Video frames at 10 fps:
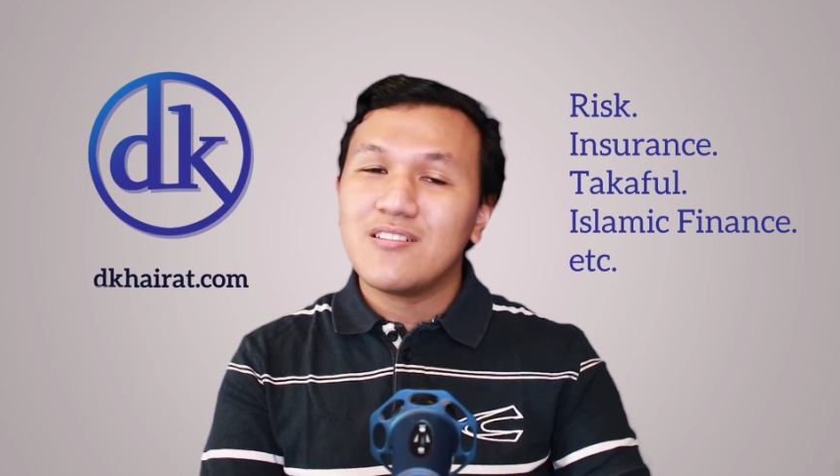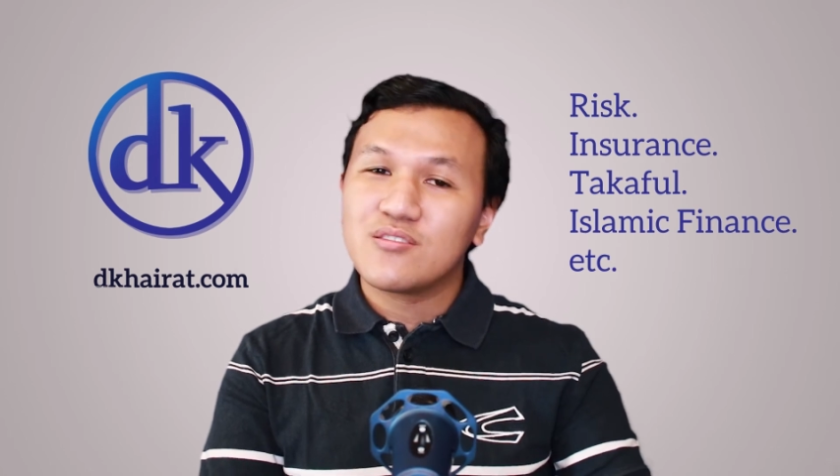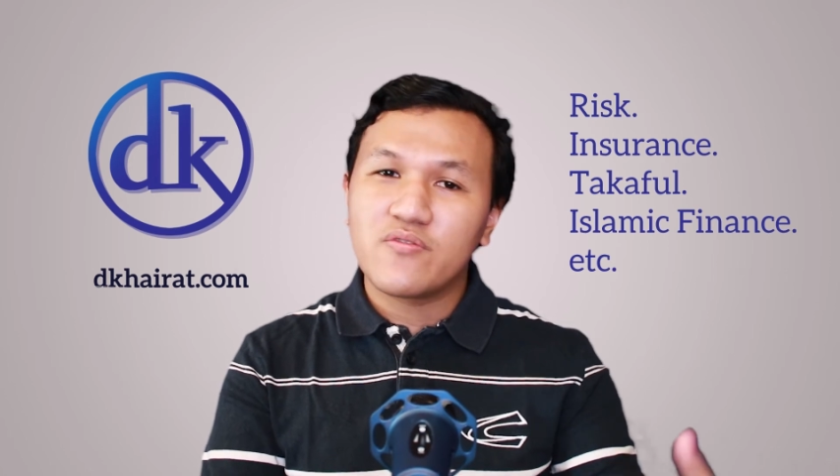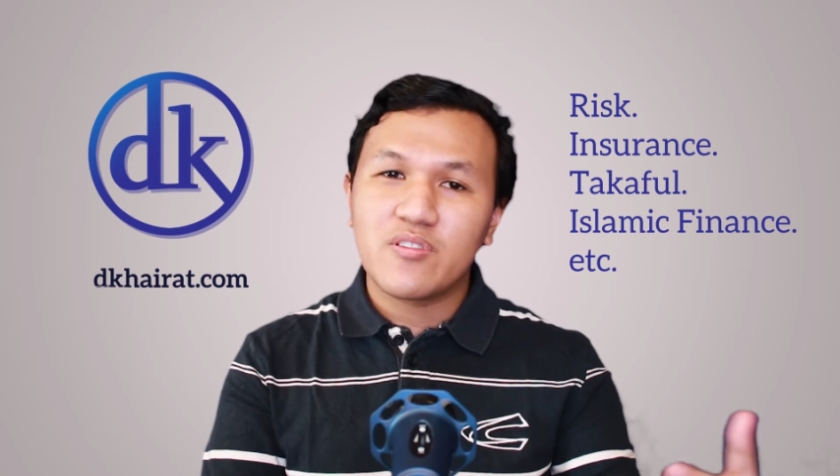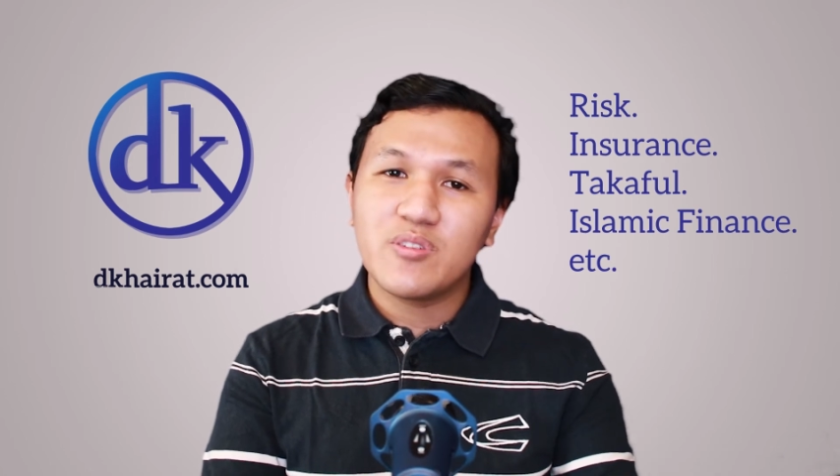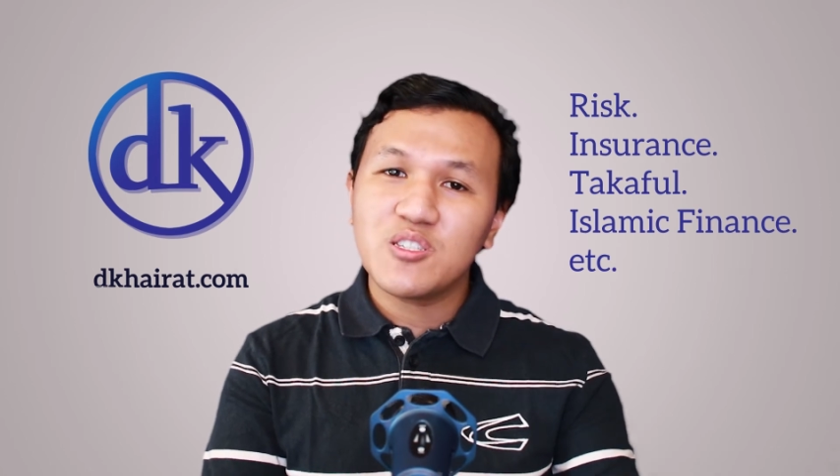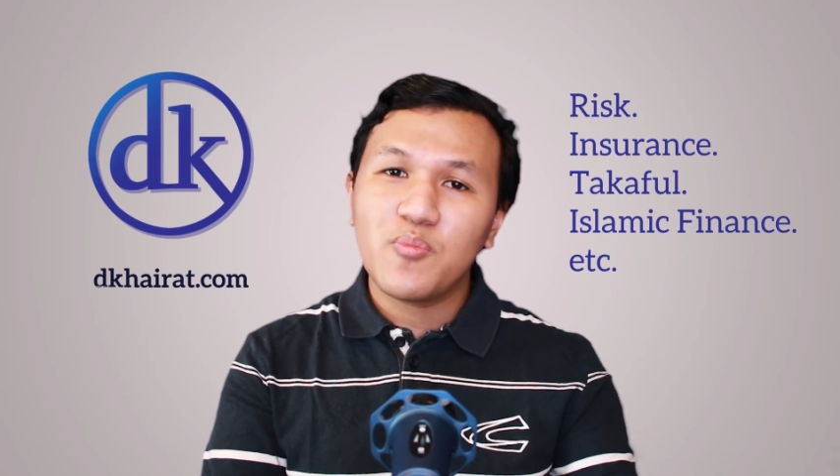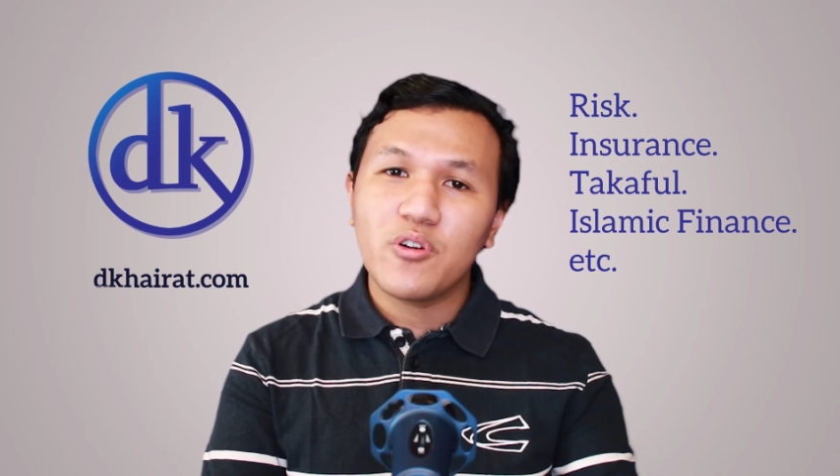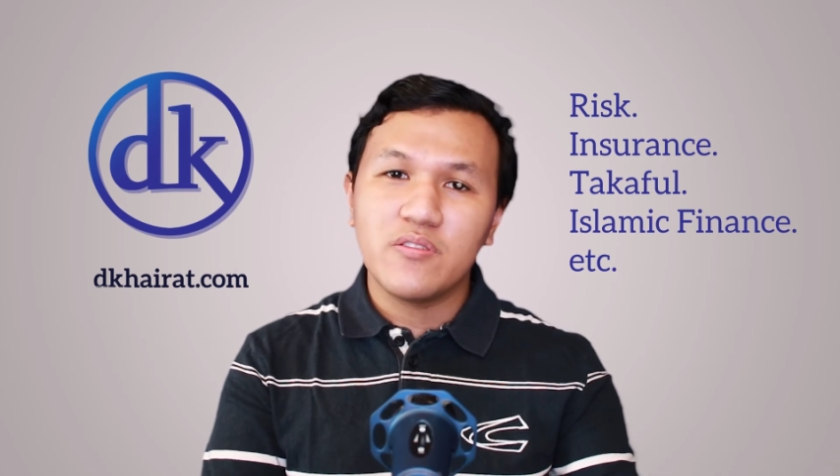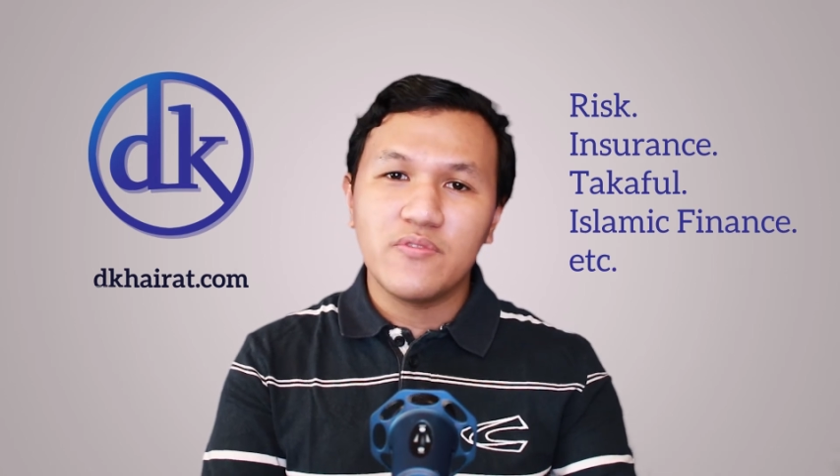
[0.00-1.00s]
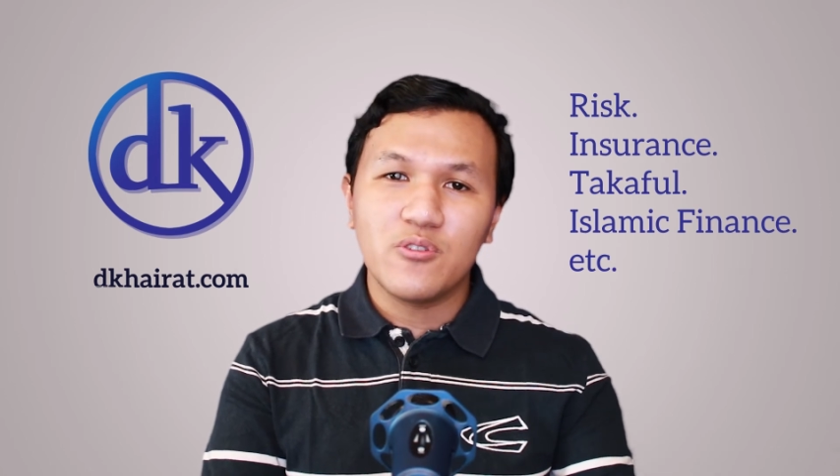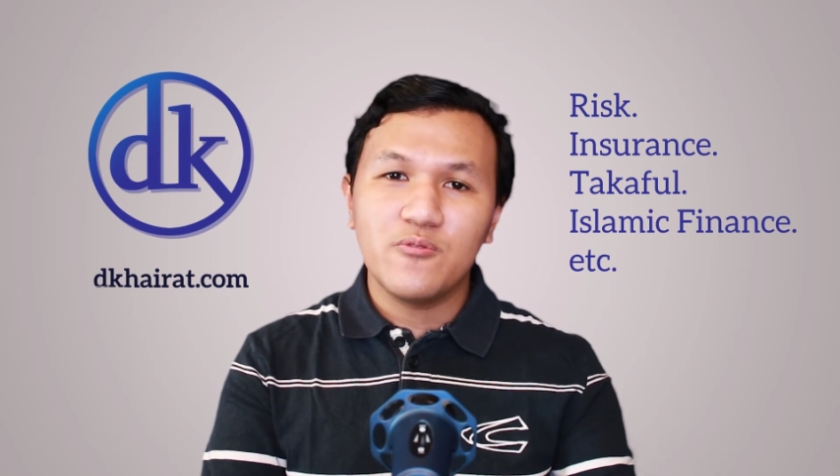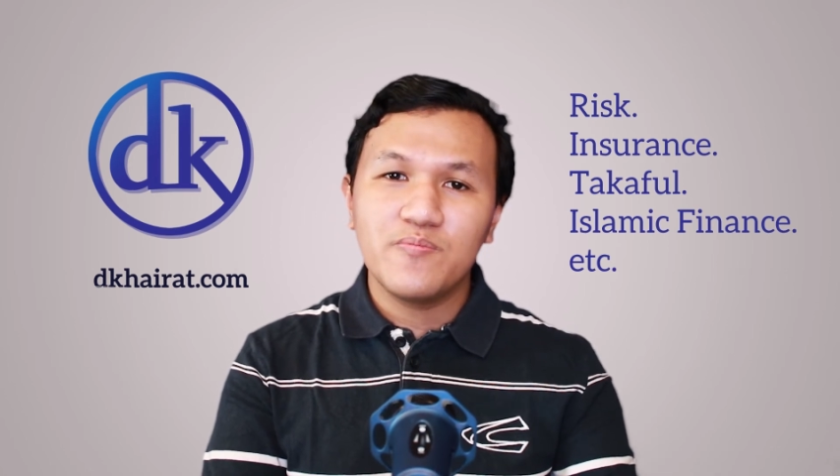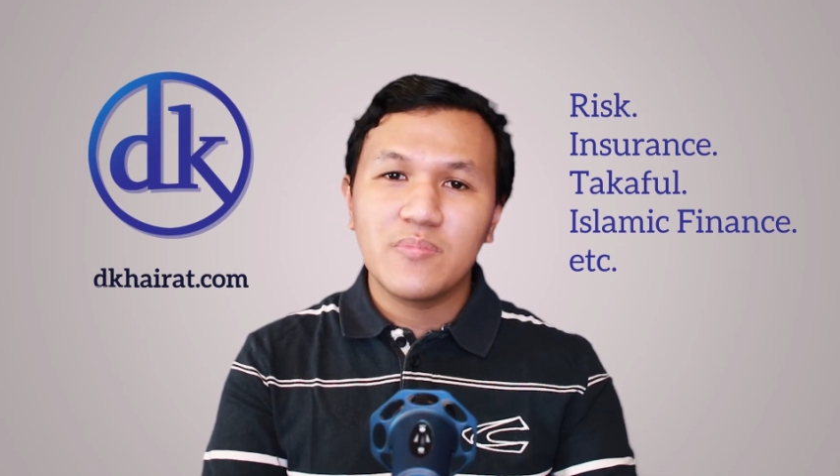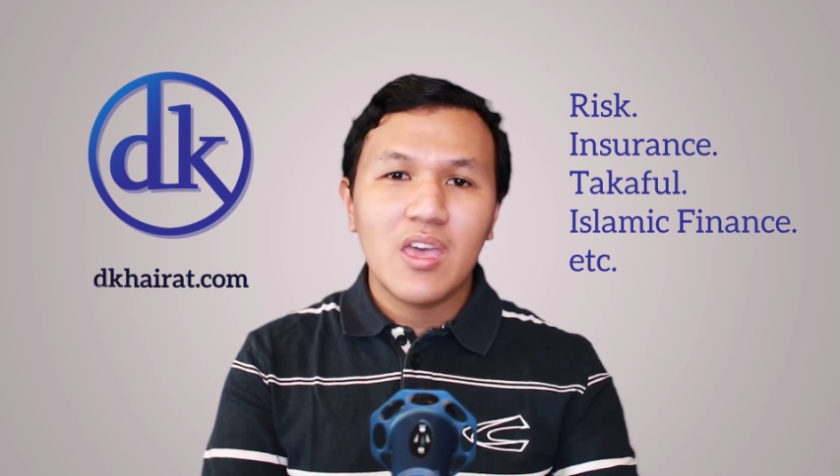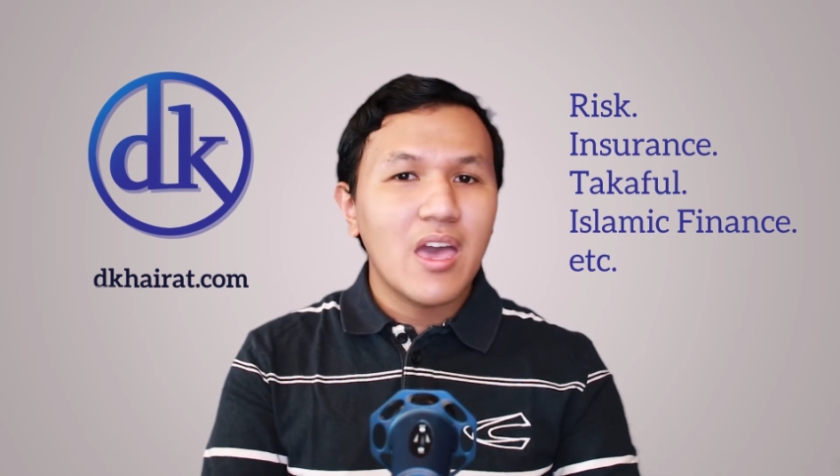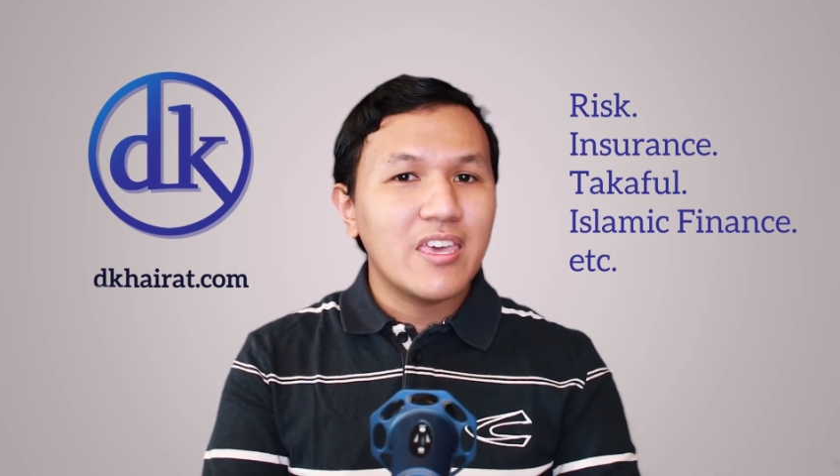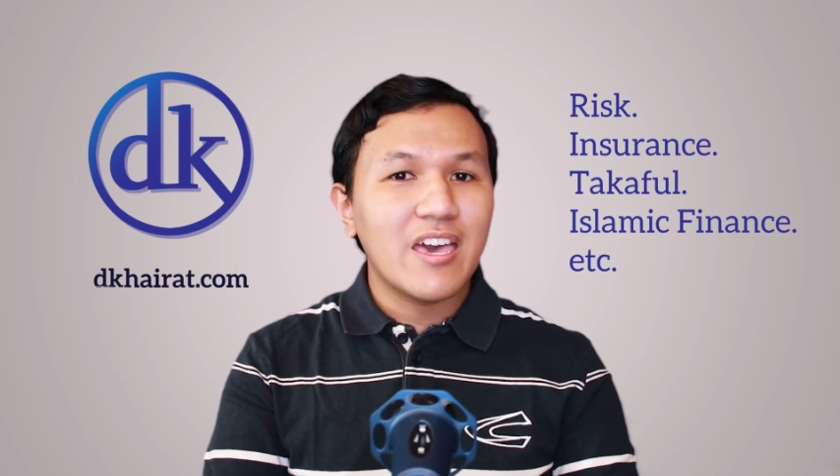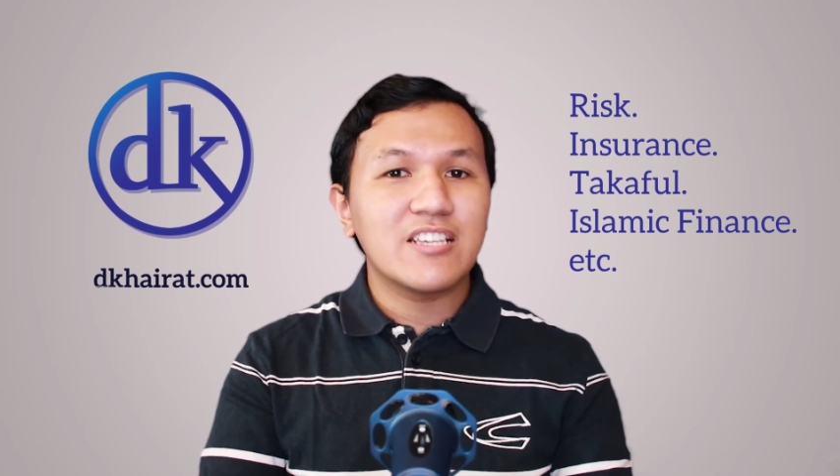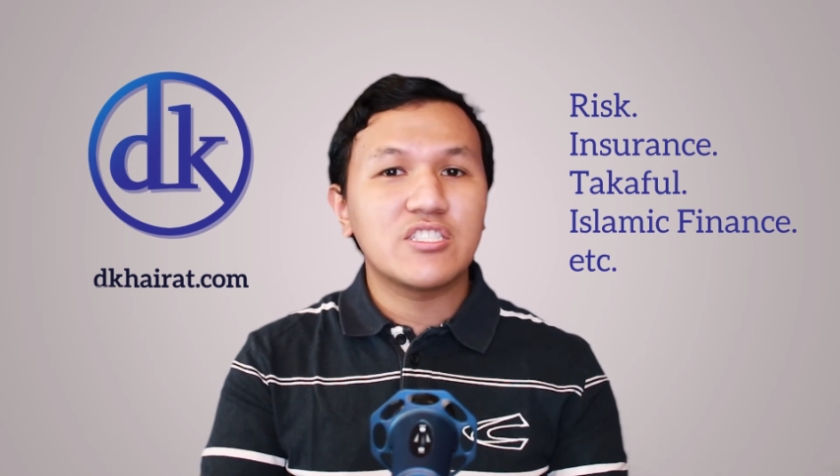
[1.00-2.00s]
So from his point of view,
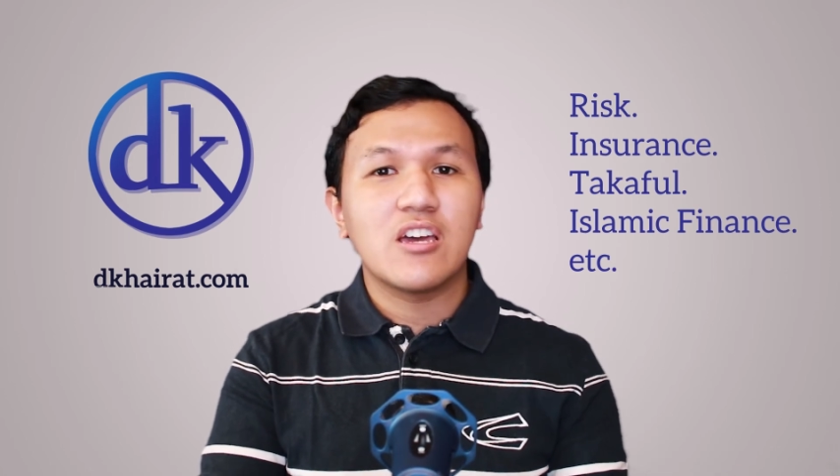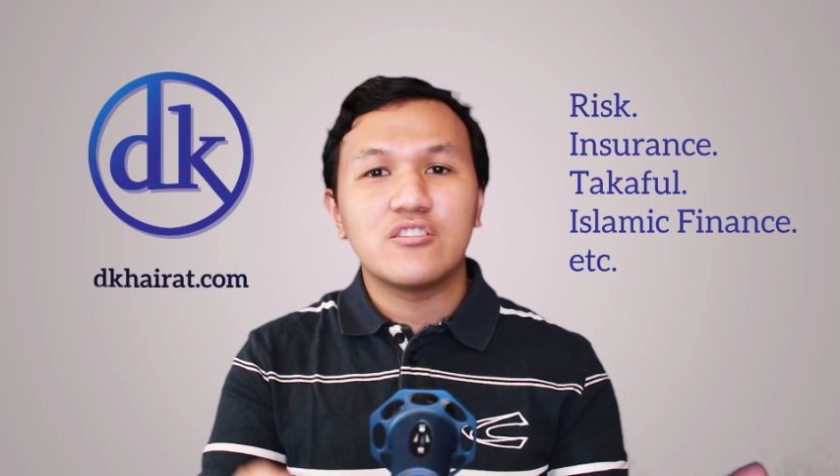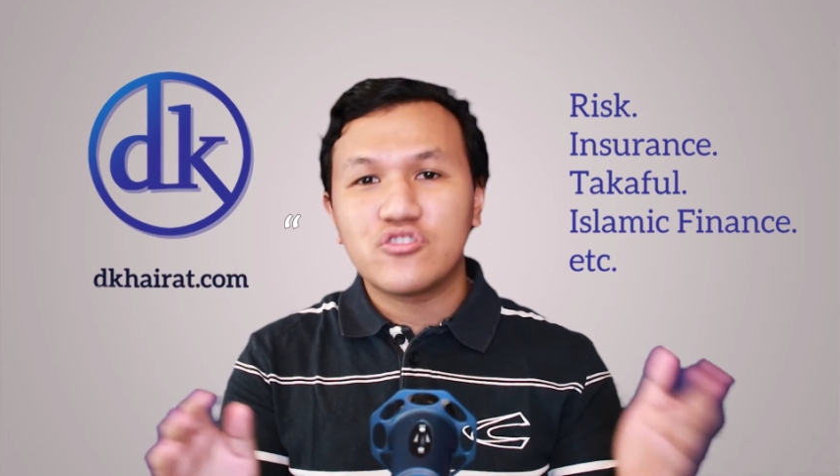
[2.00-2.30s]
he has